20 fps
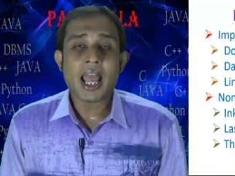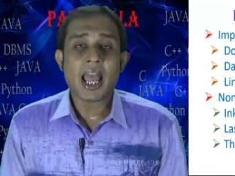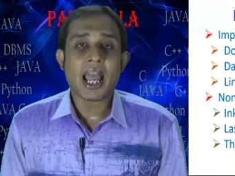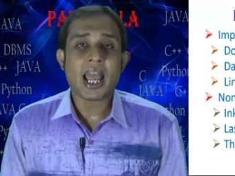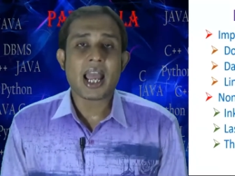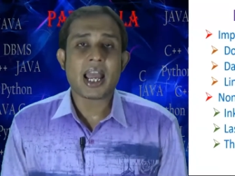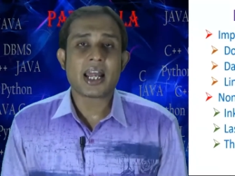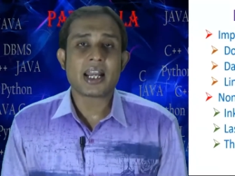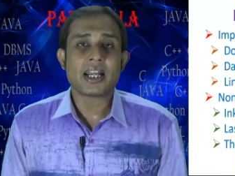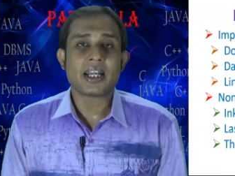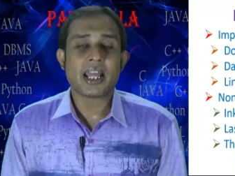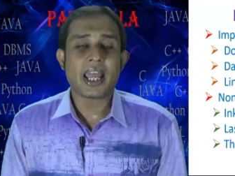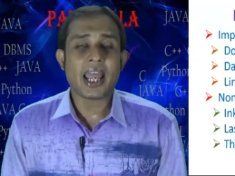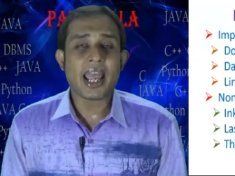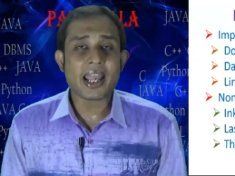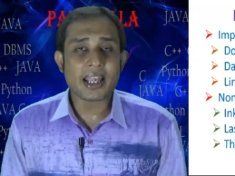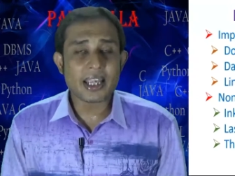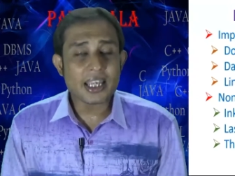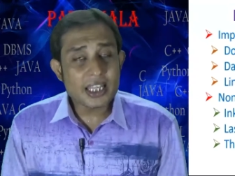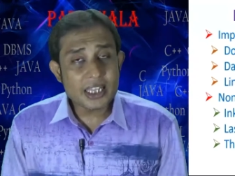and
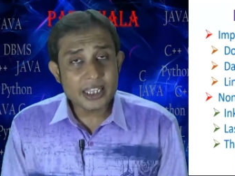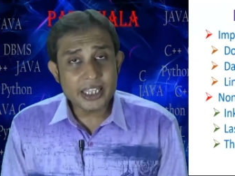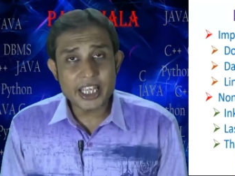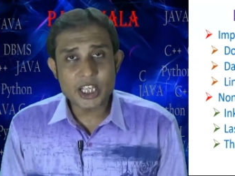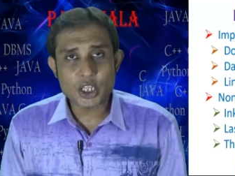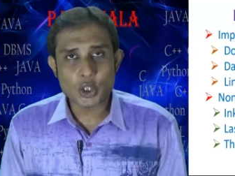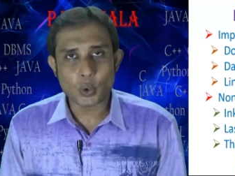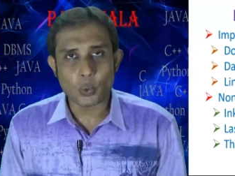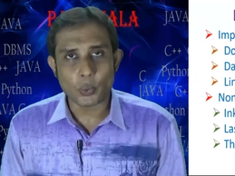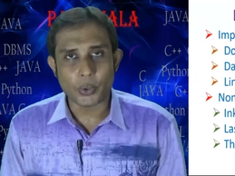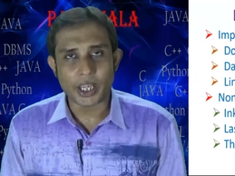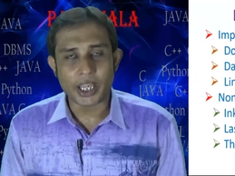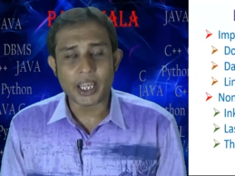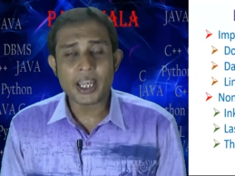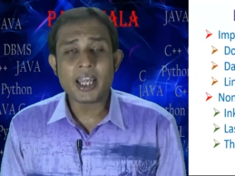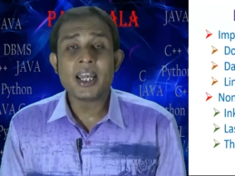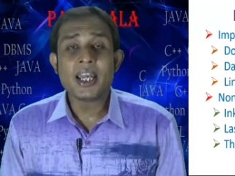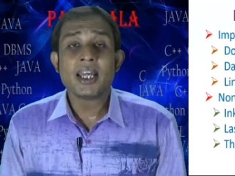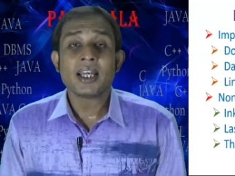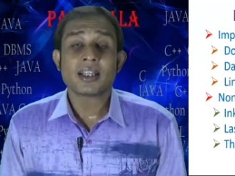in this
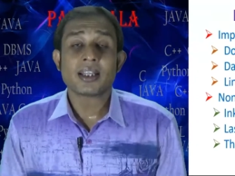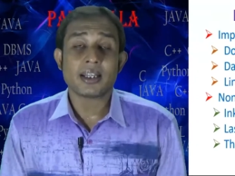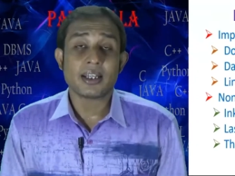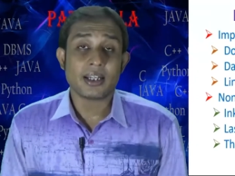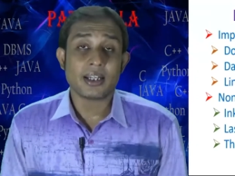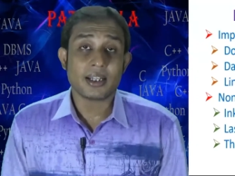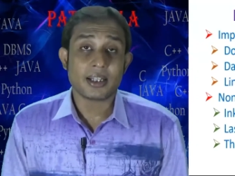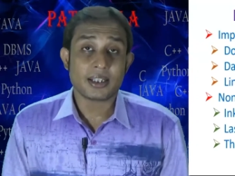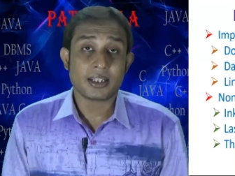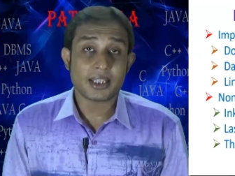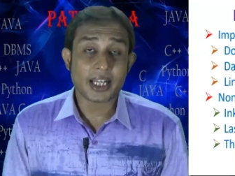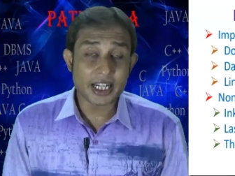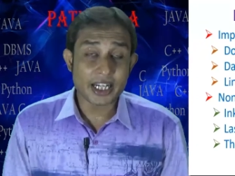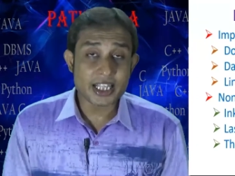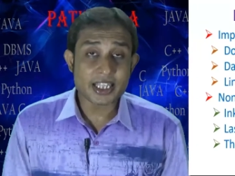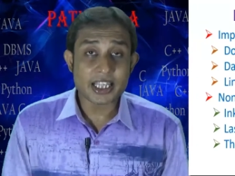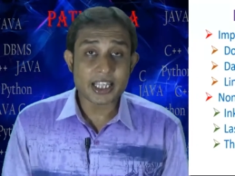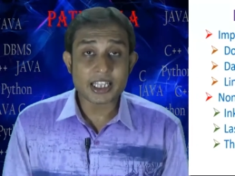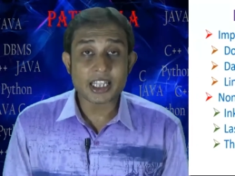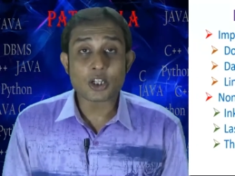way that
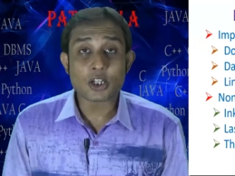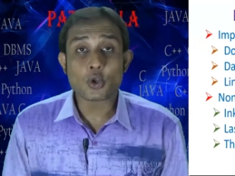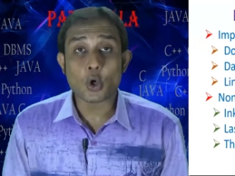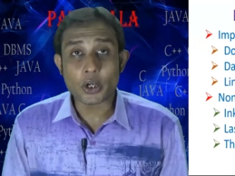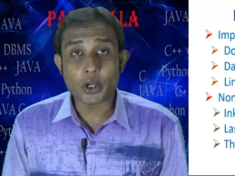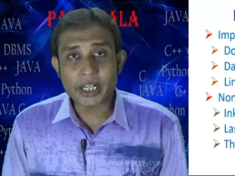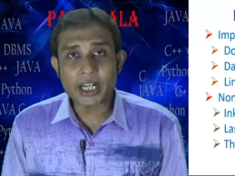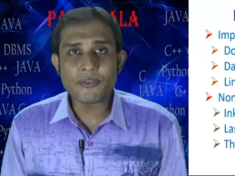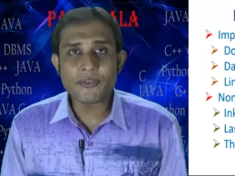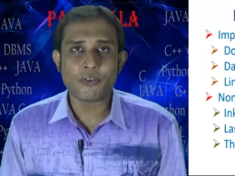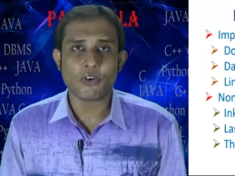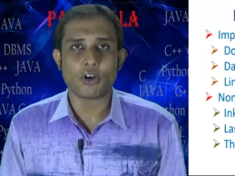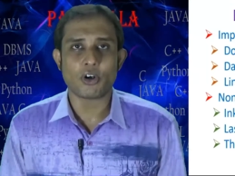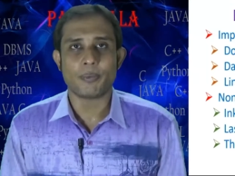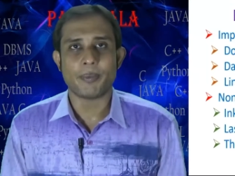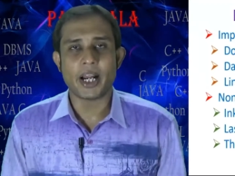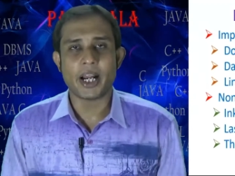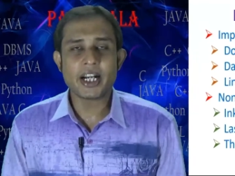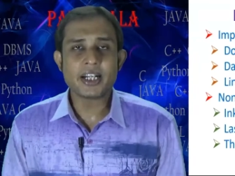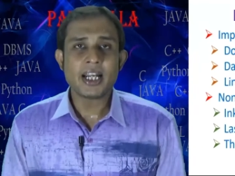is in the dotted
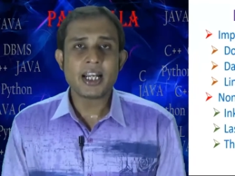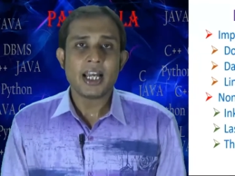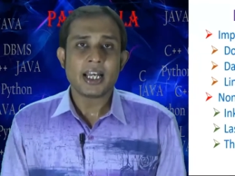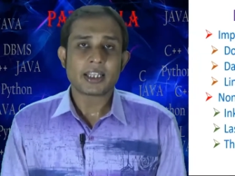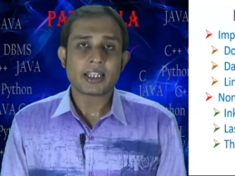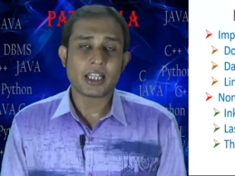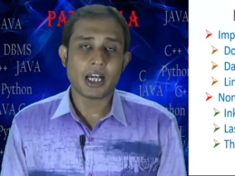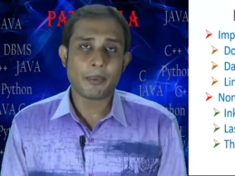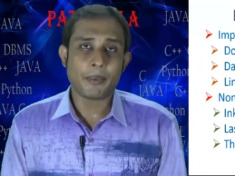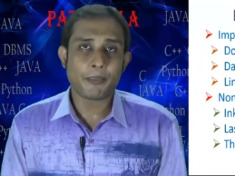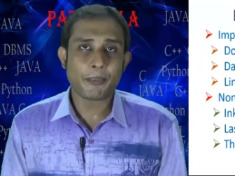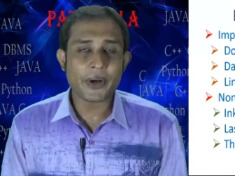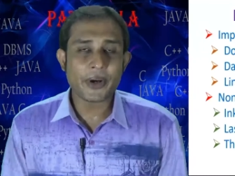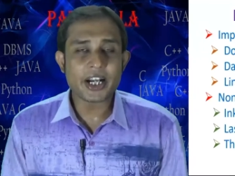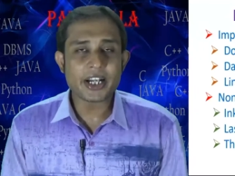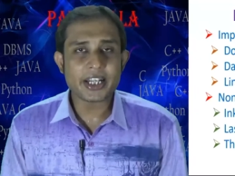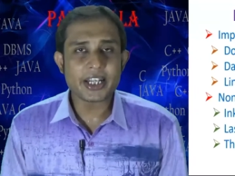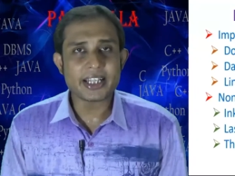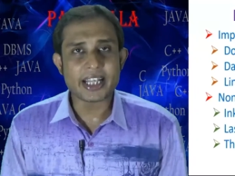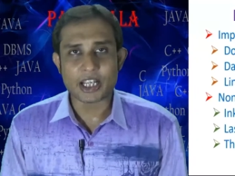format the
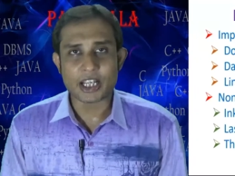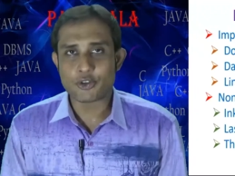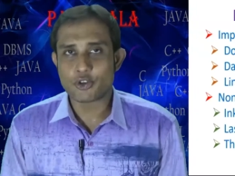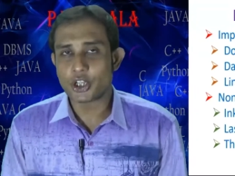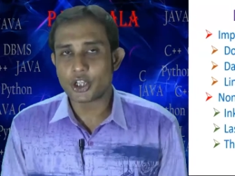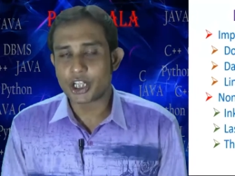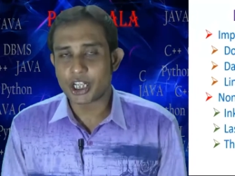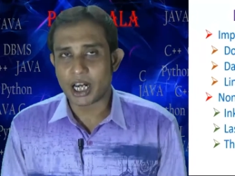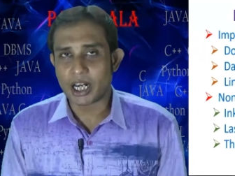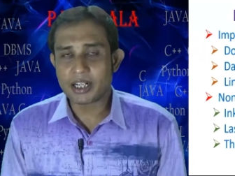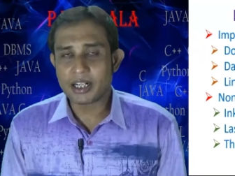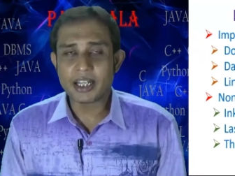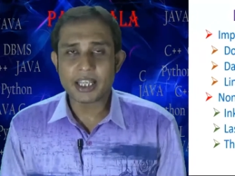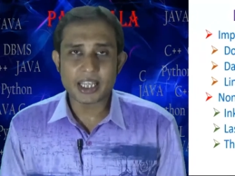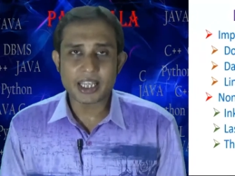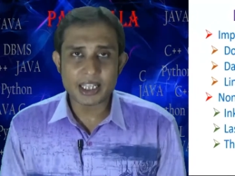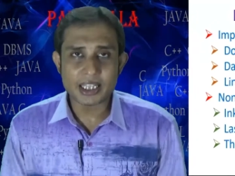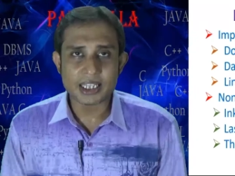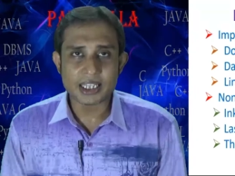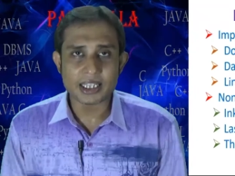printing actually done
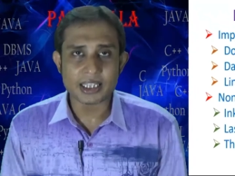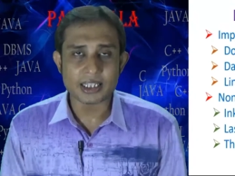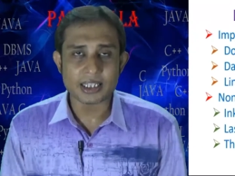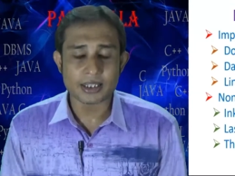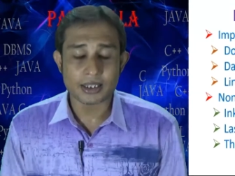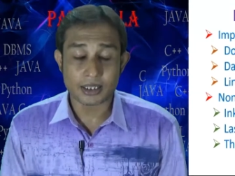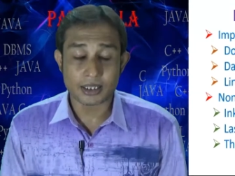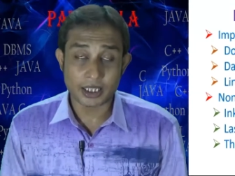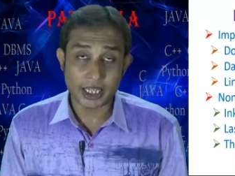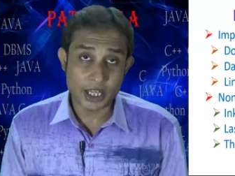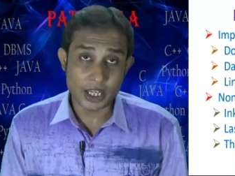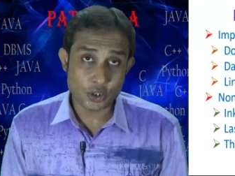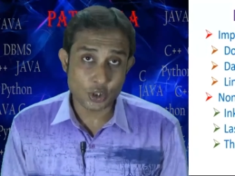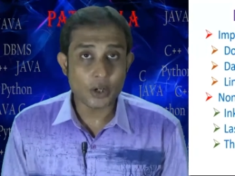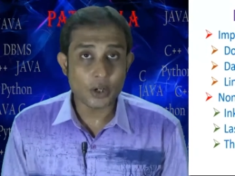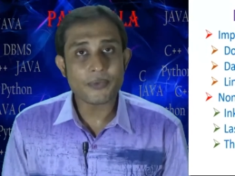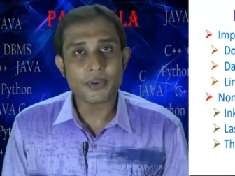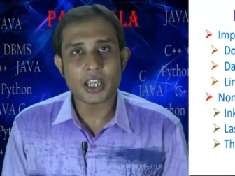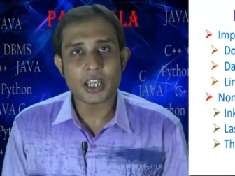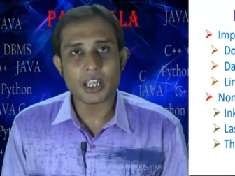in case
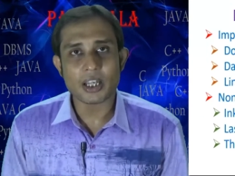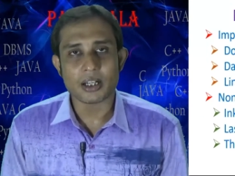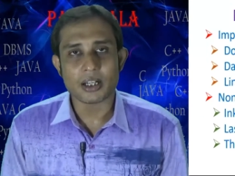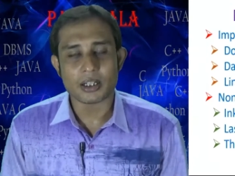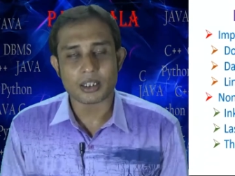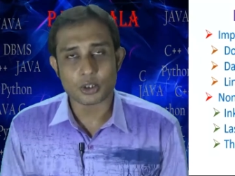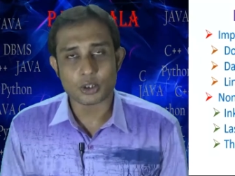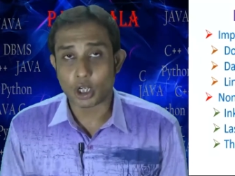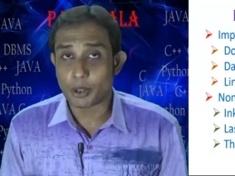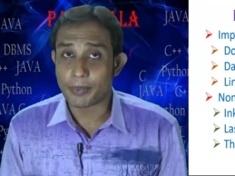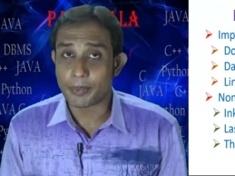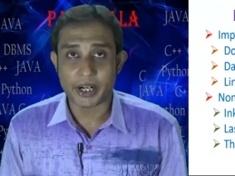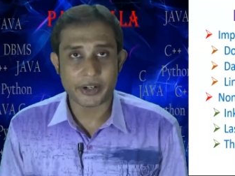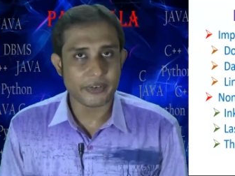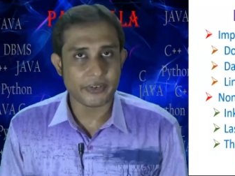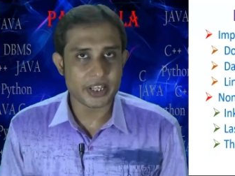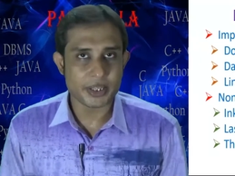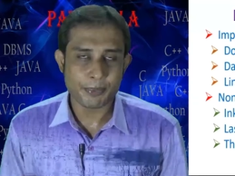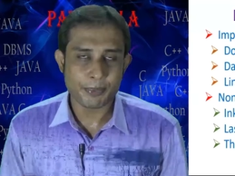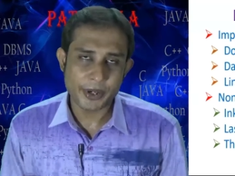of dot
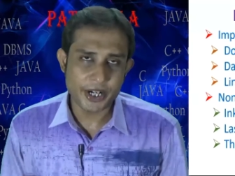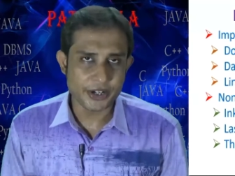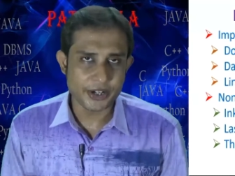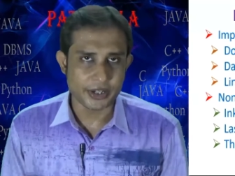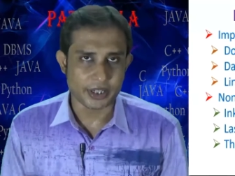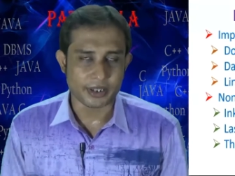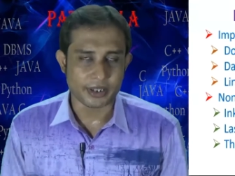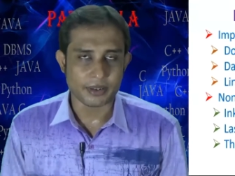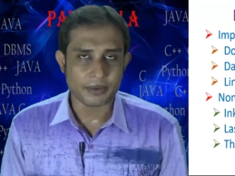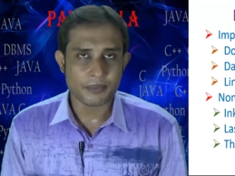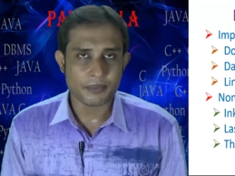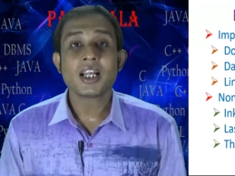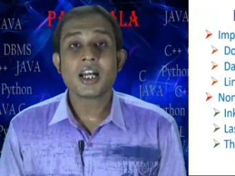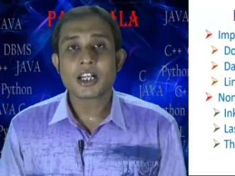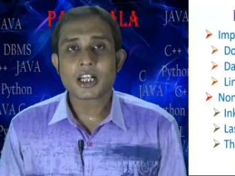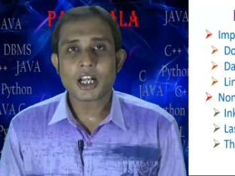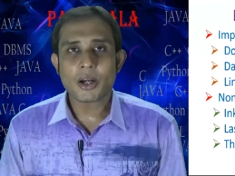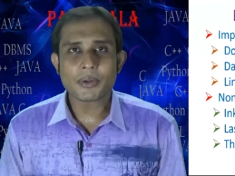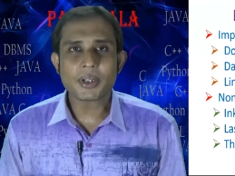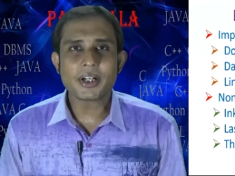matrix printer.
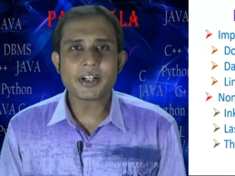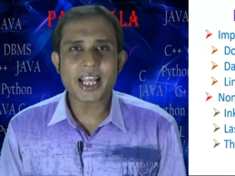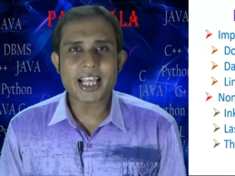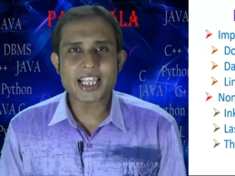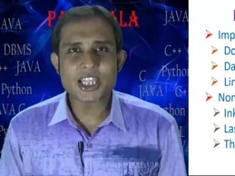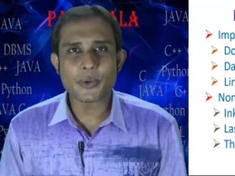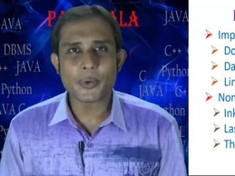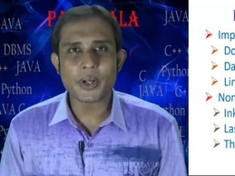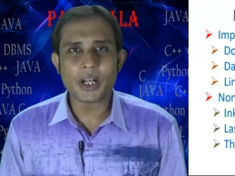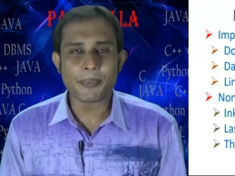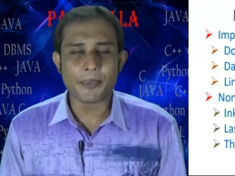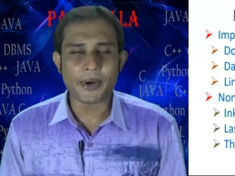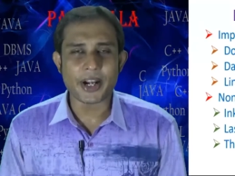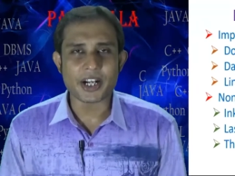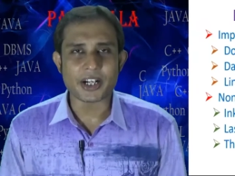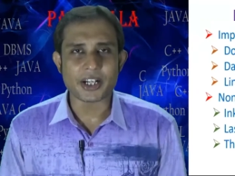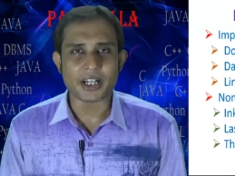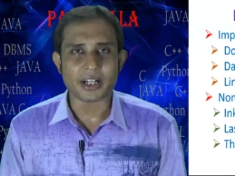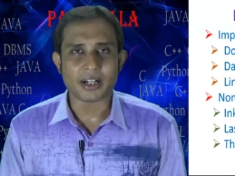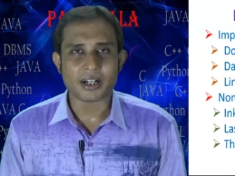Now the decibel
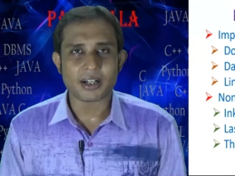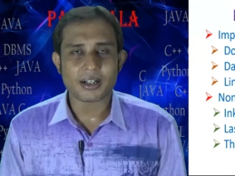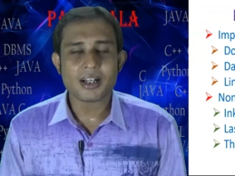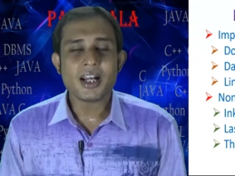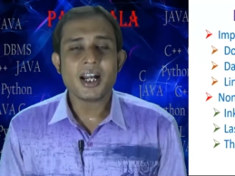printer.